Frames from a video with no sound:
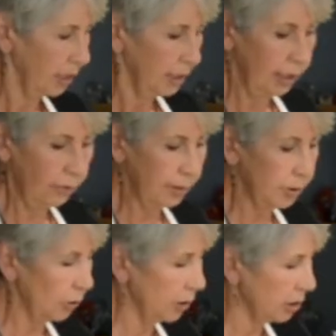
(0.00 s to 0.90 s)
Now I'm
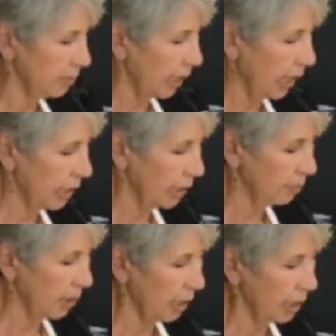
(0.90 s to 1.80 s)
going to be
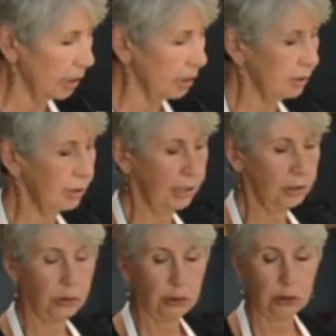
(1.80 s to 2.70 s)
adding my
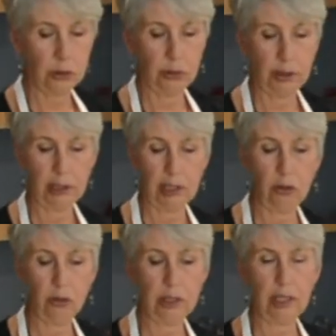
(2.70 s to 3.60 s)
lentils to it, and
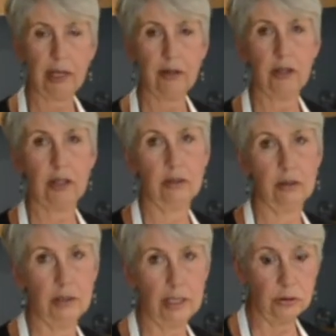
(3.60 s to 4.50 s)
you can add the
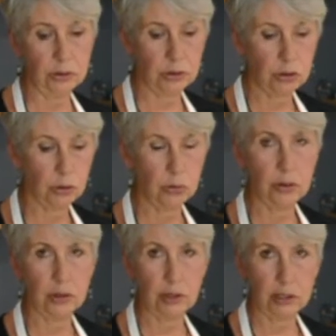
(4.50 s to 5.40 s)
lentils to
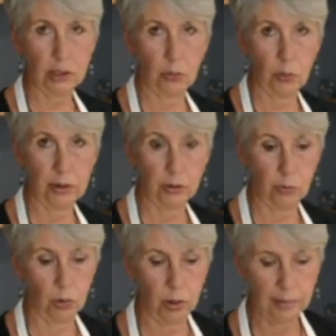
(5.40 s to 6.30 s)
the dressing when they're
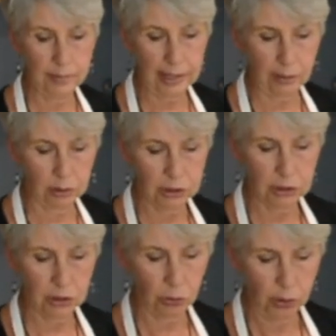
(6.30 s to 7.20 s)
warm. That will
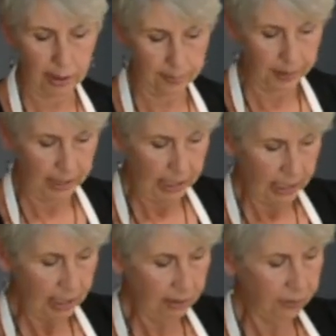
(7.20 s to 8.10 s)
soak up
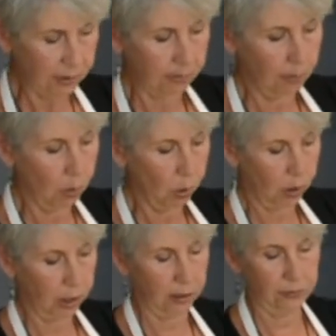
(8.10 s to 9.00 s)
even
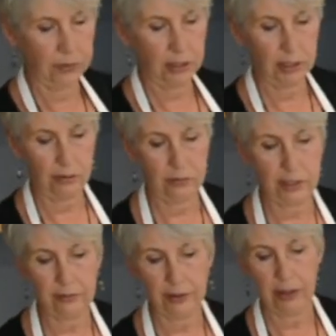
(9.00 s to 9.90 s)
more of the
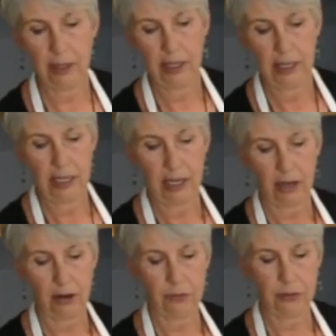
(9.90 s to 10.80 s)
flavor
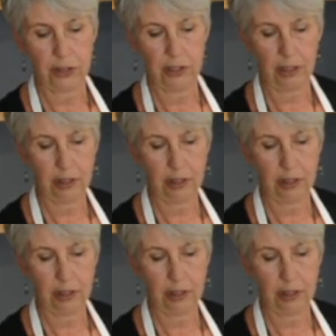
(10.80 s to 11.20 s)
of the